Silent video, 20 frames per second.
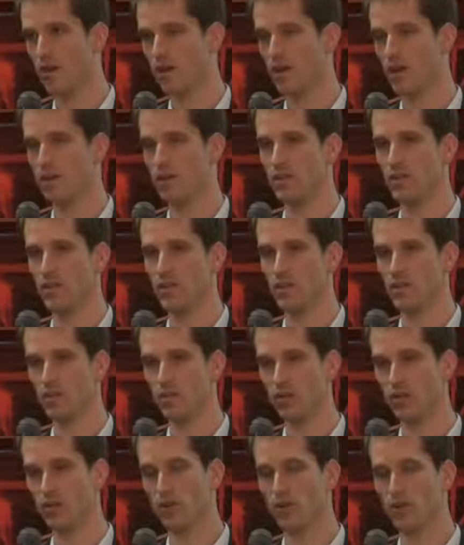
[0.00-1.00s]
and the
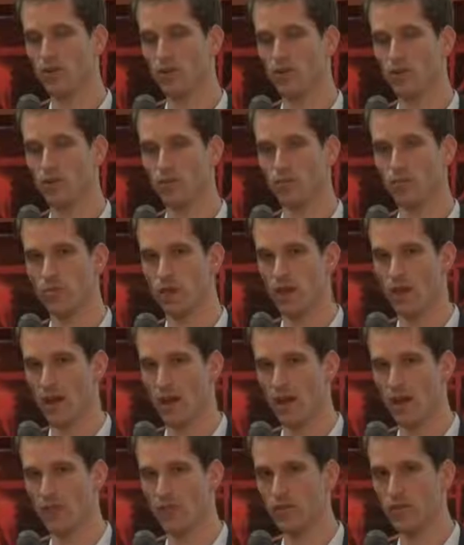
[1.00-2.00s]
experiences we
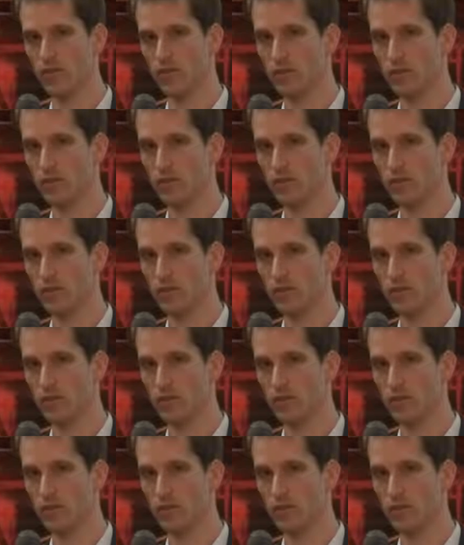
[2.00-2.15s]
have